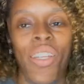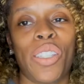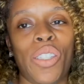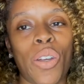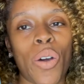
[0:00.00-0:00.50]

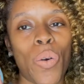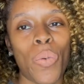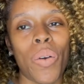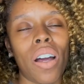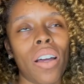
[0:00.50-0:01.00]
So
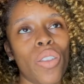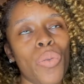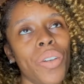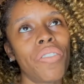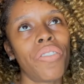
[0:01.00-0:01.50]
the
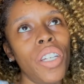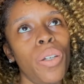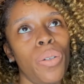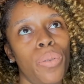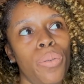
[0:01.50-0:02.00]

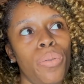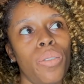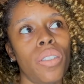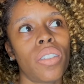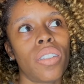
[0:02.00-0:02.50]

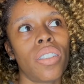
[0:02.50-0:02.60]
reviews